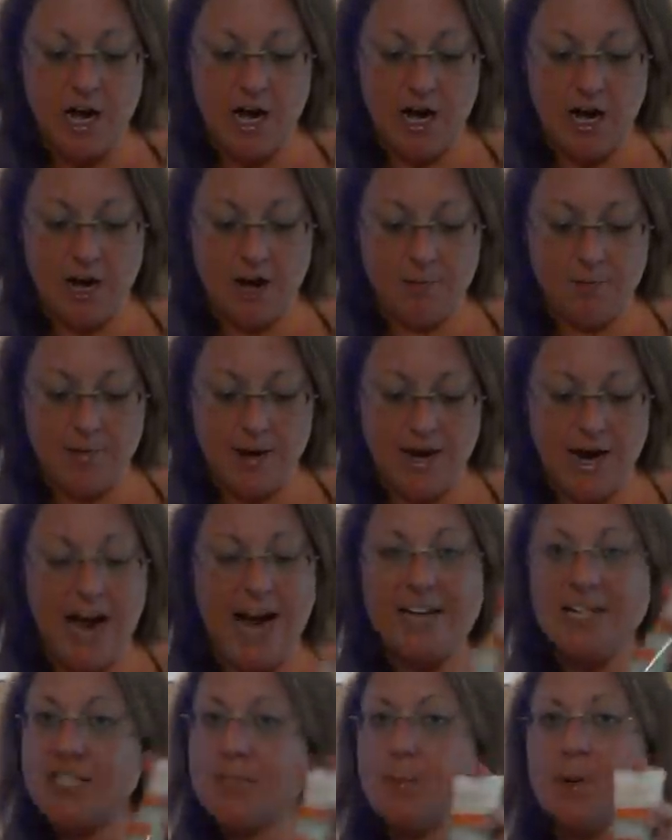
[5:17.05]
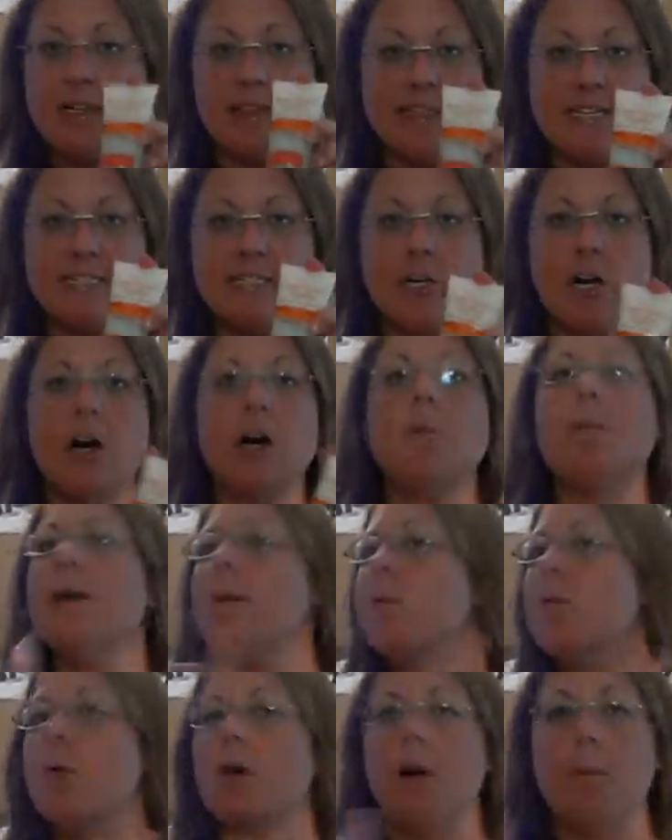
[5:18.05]
And I just put this on
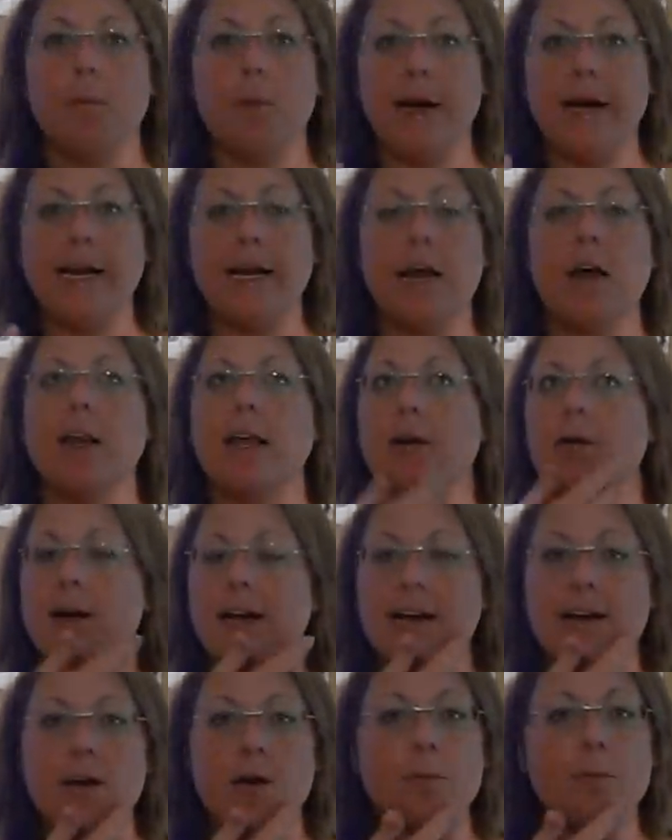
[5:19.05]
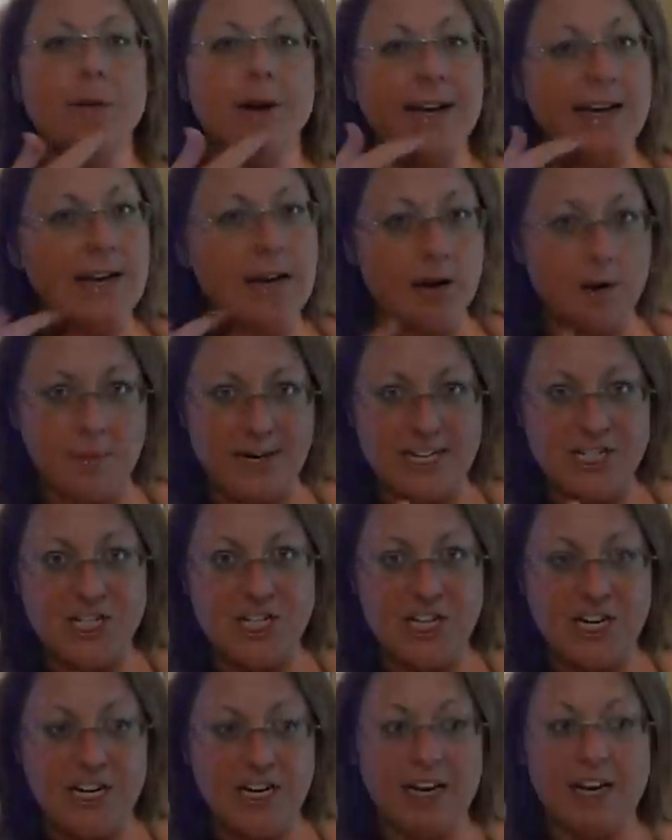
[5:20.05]
maybe where I'm breaking out, like right now I'm breaking out on my
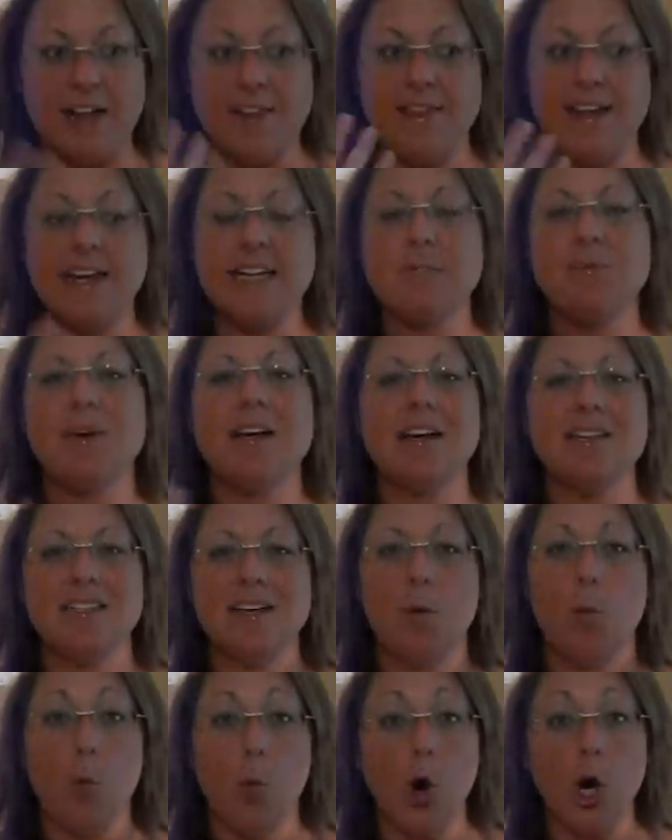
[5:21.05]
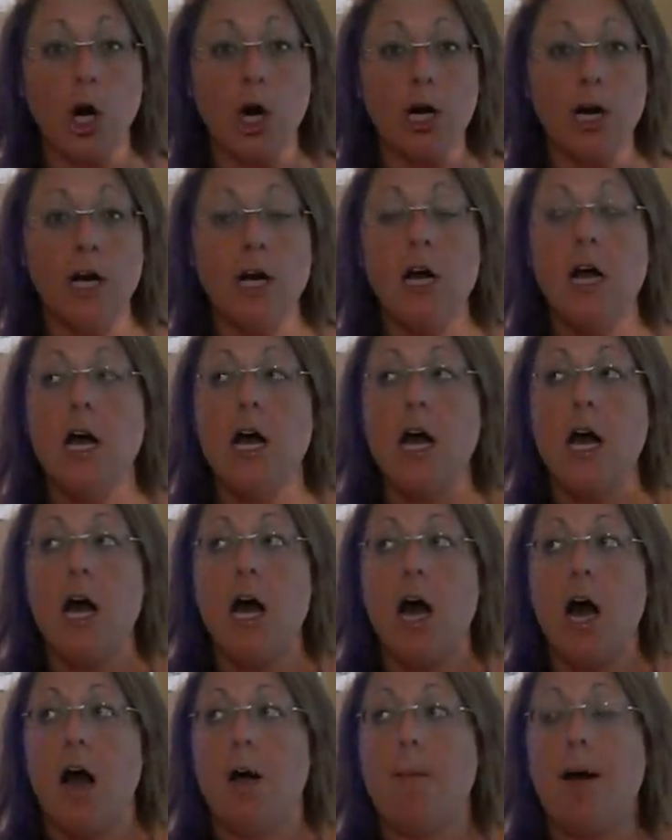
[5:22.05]
chin, and I think it's because at work,
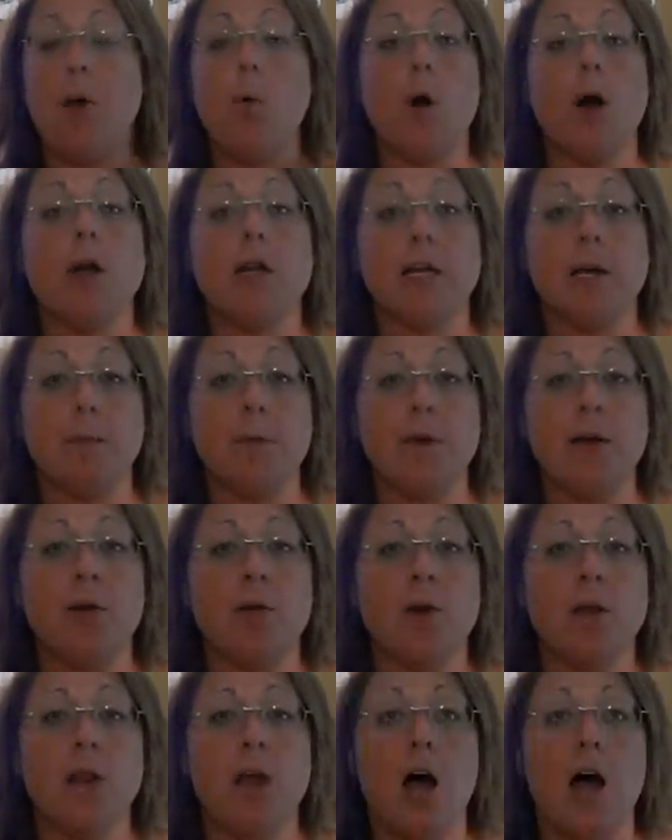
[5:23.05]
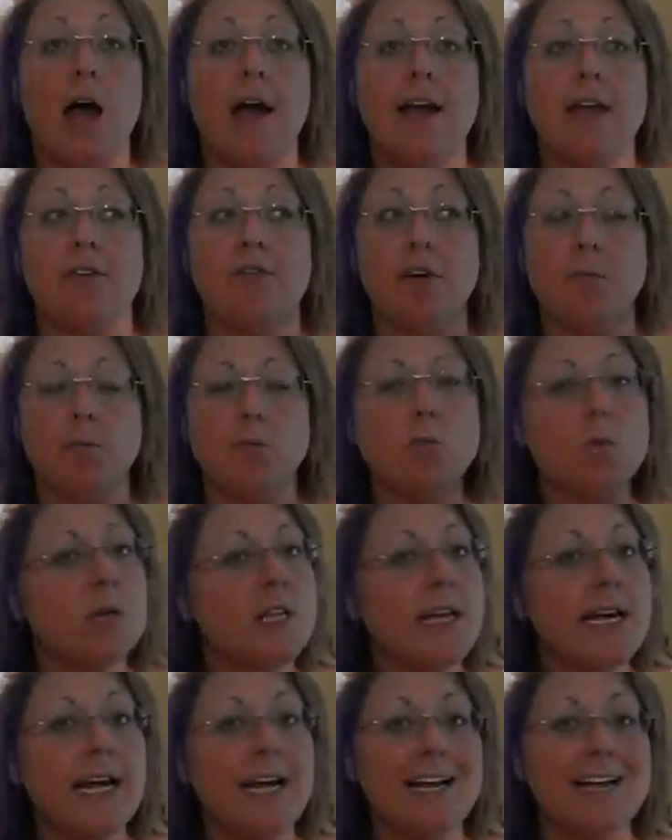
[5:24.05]
I work on the computer a lot, and if I'm
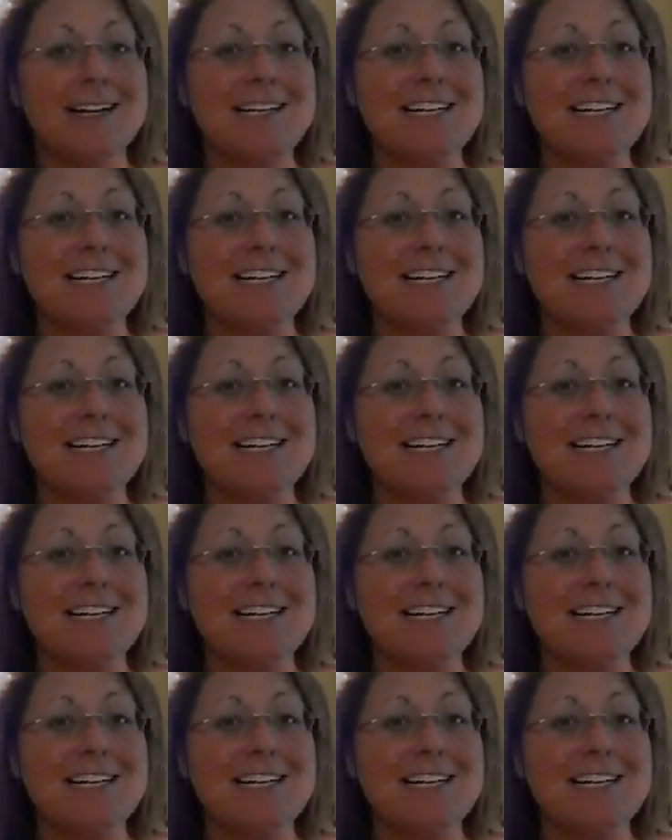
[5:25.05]
really getting